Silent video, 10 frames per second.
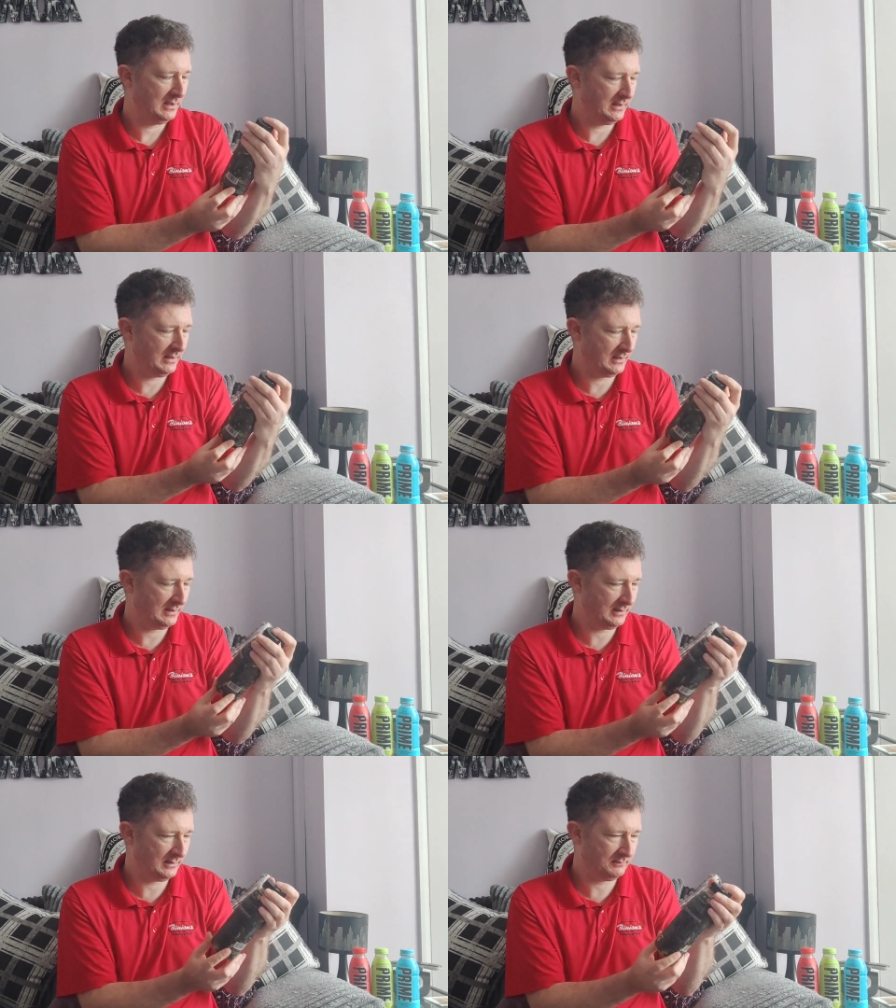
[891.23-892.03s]

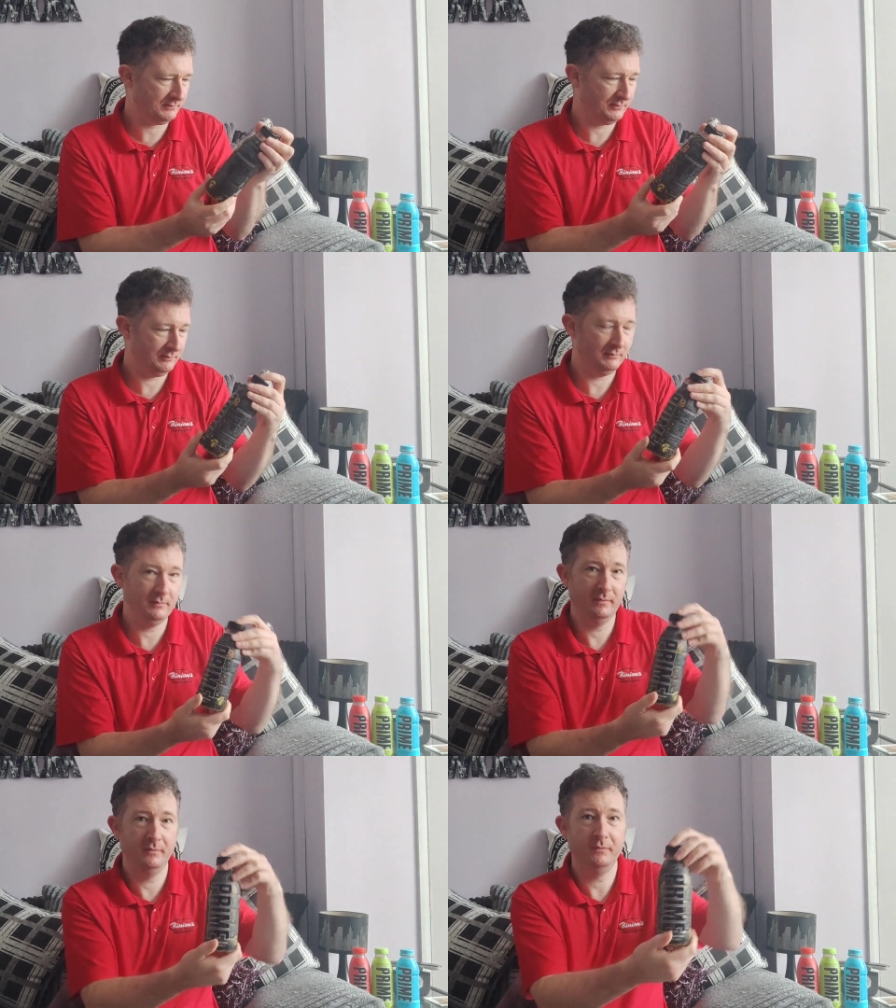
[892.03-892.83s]
Um,
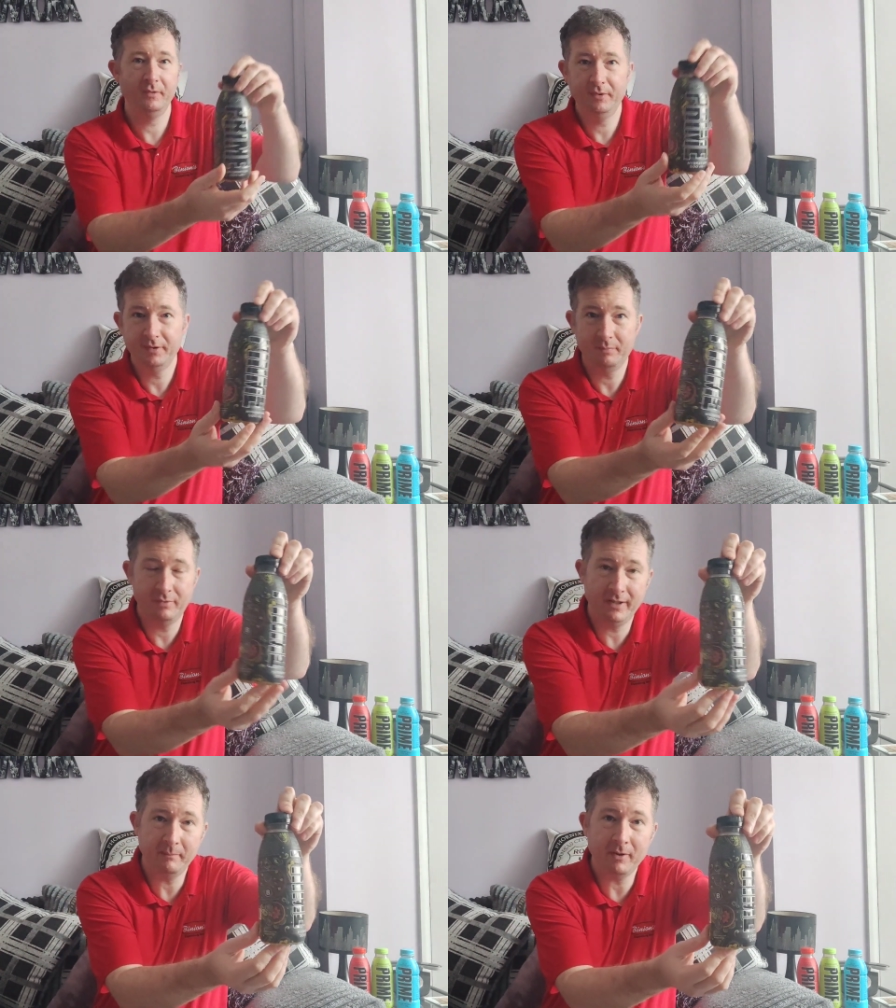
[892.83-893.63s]
it's a
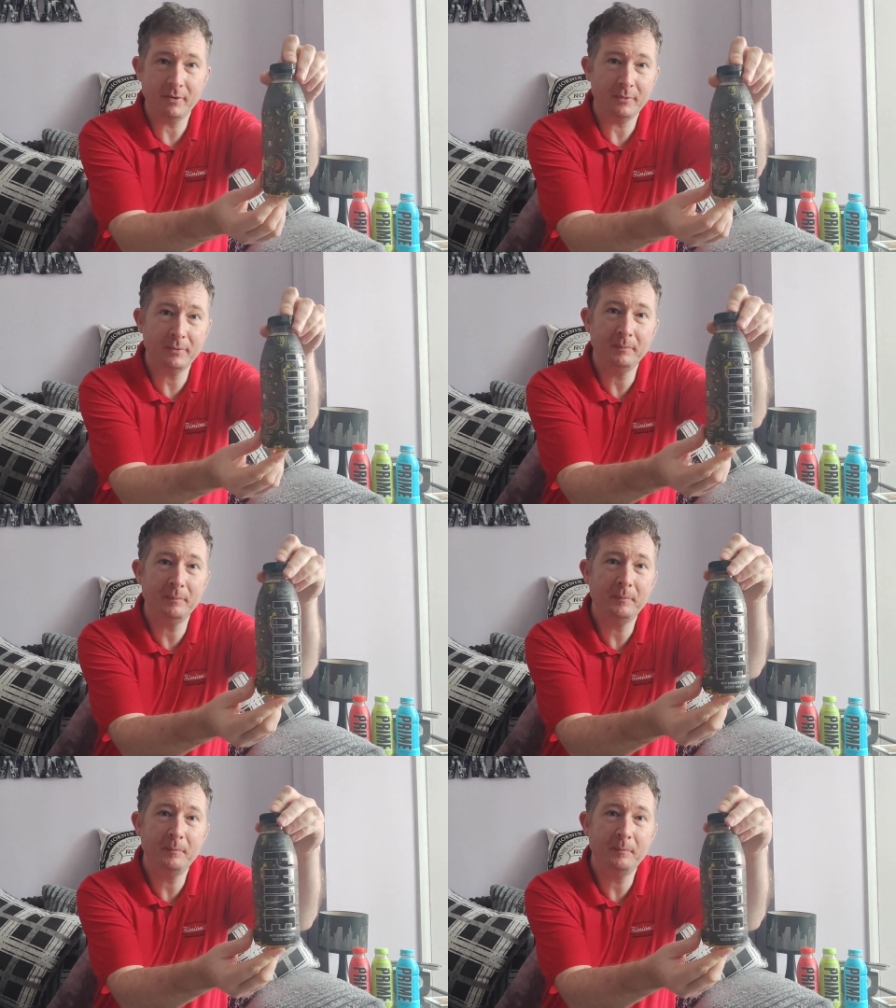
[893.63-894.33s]
pretty bottle.